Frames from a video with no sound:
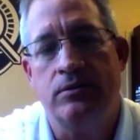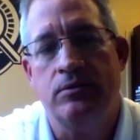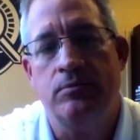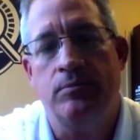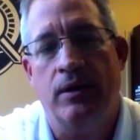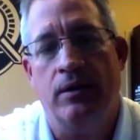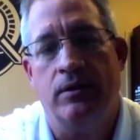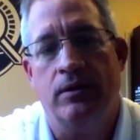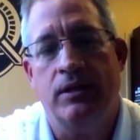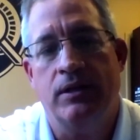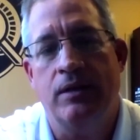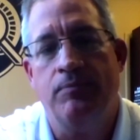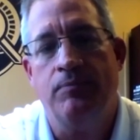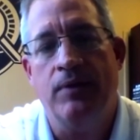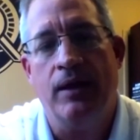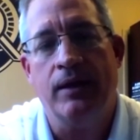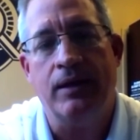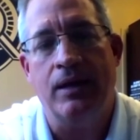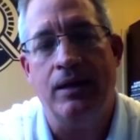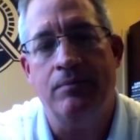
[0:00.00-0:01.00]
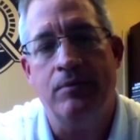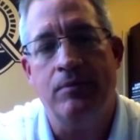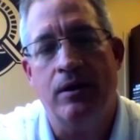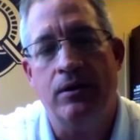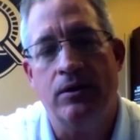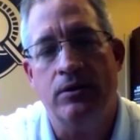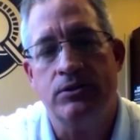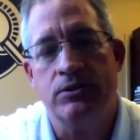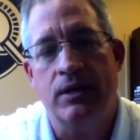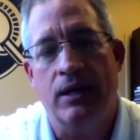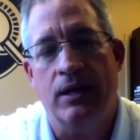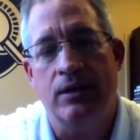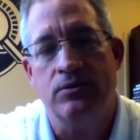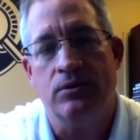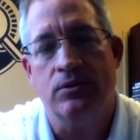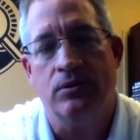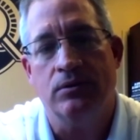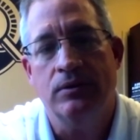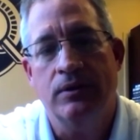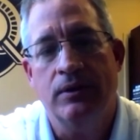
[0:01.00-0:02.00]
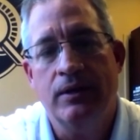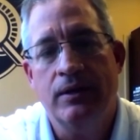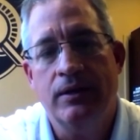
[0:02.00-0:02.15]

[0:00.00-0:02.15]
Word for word: to be able to keep that game on our schedule.